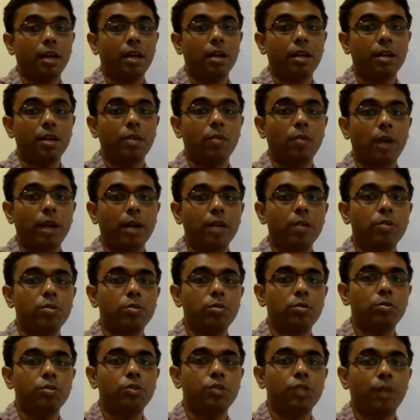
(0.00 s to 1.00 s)
require
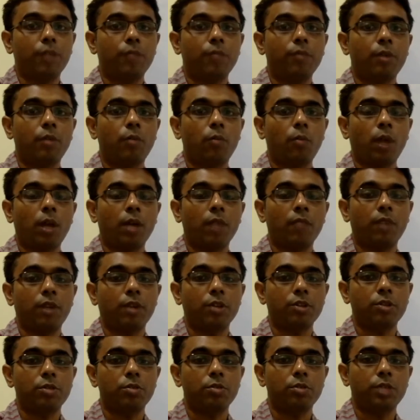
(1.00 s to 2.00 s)
to jump from one
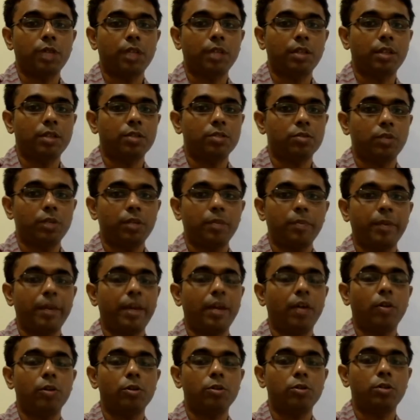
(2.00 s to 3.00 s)
function to the other, so it may
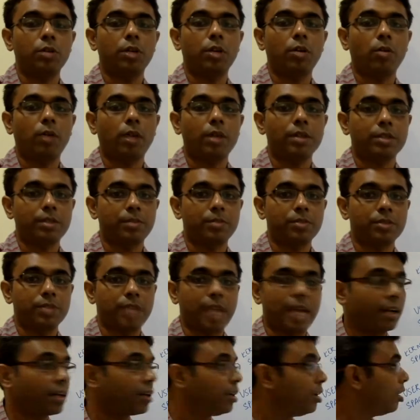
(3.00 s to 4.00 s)
also require some
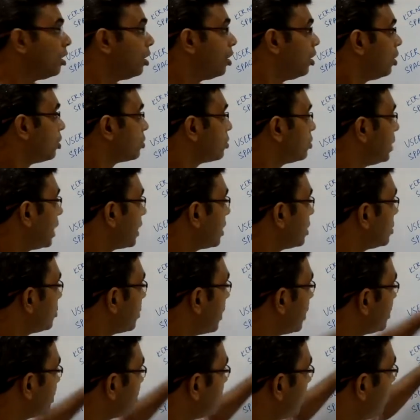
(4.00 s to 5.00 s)
stack. So that is
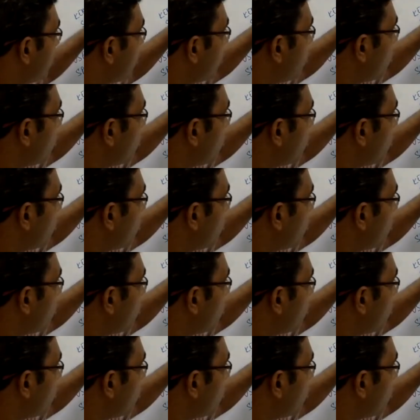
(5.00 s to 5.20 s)
why some